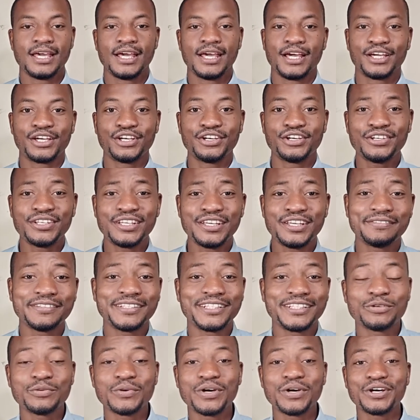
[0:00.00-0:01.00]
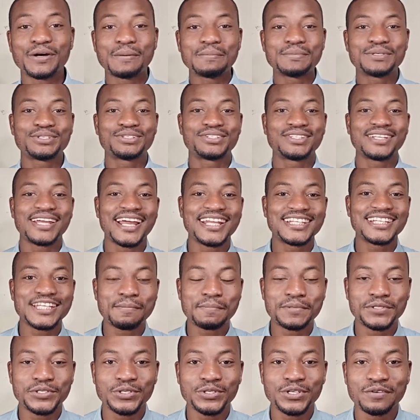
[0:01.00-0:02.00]
Good evening and welcome to tonight's
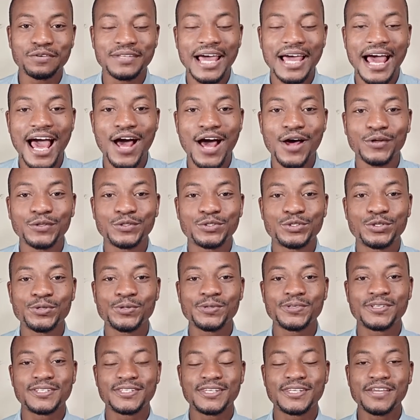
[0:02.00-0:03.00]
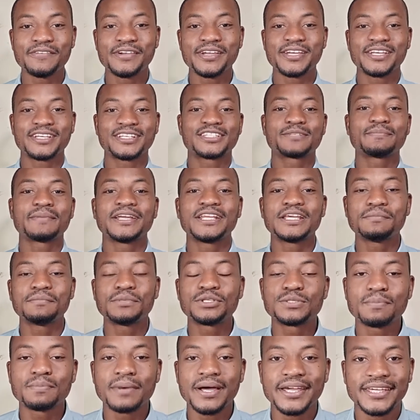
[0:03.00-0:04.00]
episode of the How To series. My name is
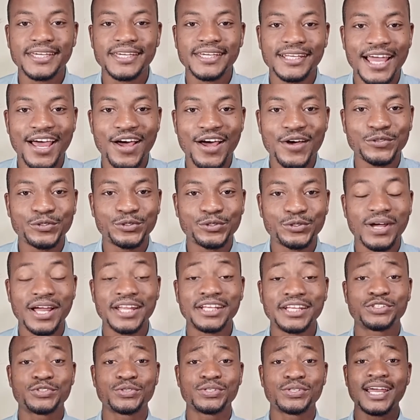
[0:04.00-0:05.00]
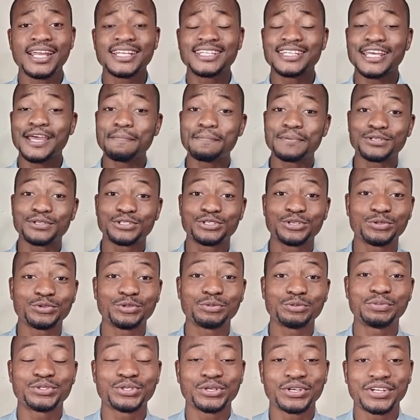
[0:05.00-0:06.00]
Michael Audu, and in tonight's episode, we'll
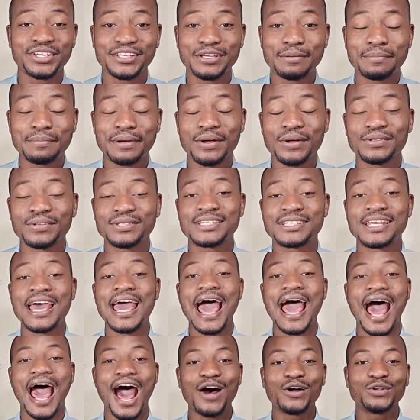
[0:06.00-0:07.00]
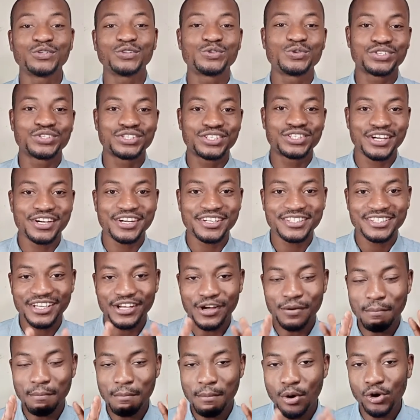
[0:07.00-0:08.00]
be talking about how to start a
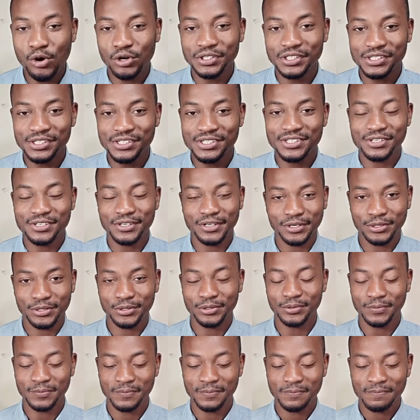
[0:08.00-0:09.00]
money circle.